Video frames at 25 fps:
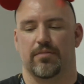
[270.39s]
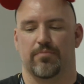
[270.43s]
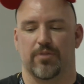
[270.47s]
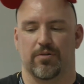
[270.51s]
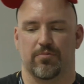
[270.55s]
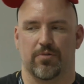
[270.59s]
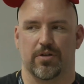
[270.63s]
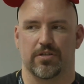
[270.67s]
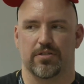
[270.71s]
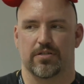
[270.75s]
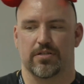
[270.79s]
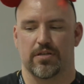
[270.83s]
But
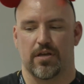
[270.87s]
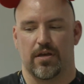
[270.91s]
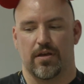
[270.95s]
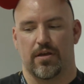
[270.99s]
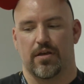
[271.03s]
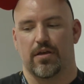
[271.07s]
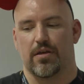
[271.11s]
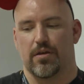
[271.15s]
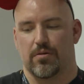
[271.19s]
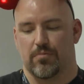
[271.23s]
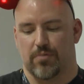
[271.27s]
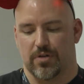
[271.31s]
once
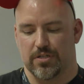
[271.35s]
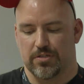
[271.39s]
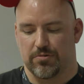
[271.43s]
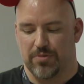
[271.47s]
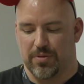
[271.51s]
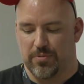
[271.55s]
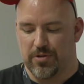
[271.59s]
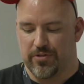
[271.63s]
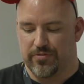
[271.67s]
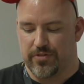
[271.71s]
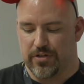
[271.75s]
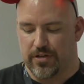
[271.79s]
we
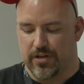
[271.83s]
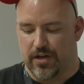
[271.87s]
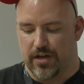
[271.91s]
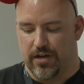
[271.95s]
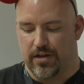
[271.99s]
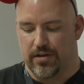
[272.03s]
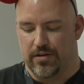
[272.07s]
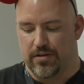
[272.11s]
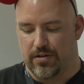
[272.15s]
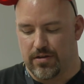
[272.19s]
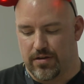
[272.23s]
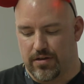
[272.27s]
move to
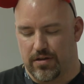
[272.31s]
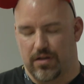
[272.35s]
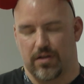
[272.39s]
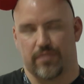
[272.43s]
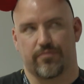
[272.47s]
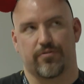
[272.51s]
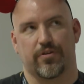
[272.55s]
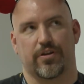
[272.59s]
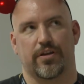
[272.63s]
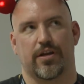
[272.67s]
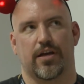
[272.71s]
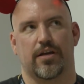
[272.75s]
9 on
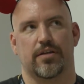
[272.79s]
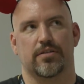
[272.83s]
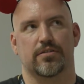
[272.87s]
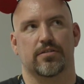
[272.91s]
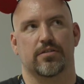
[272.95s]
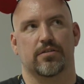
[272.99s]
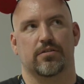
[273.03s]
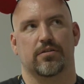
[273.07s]
FreeNAS,